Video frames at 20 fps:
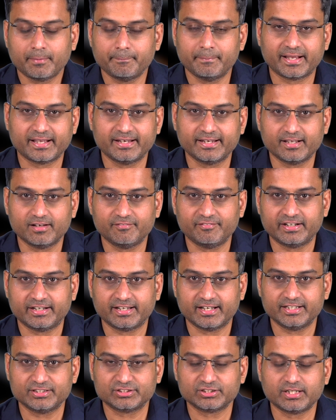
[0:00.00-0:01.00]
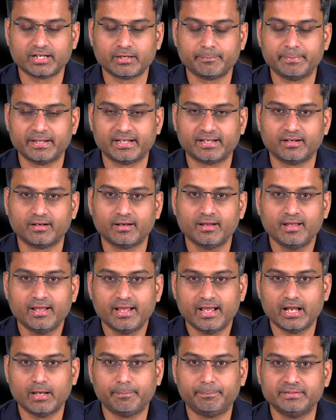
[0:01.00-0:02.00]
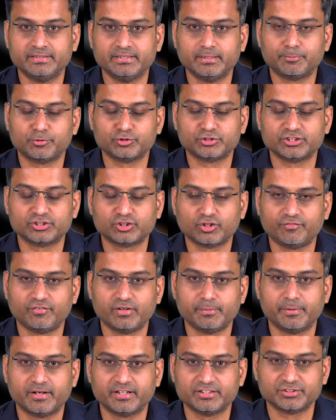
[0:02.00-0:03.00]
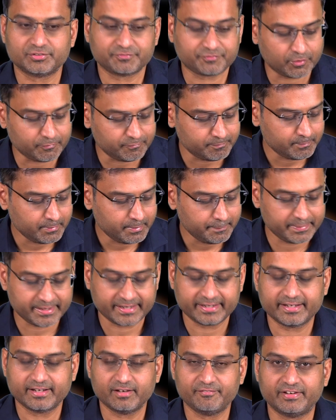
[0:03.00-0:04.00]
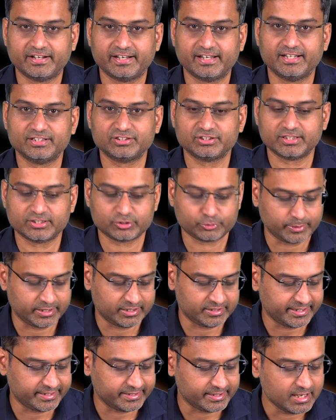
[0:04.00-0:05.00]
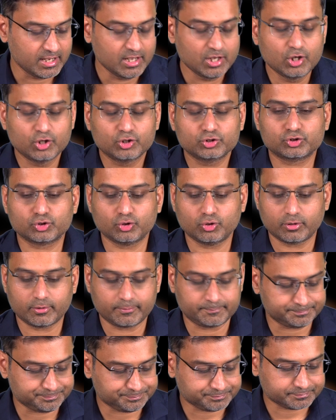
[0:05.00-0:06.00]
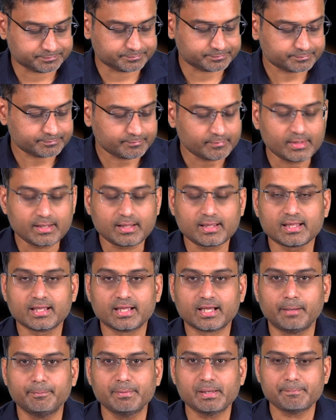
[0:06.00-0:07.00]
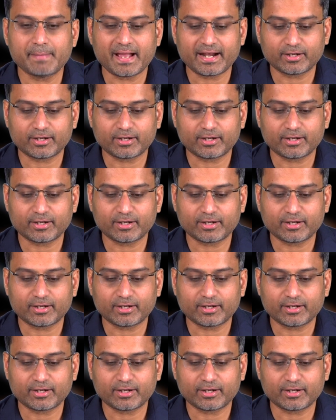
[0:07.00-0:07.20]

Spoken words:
mechanical ventilation and better help in the process of liberation from mechanical ventilation as well, right? So coming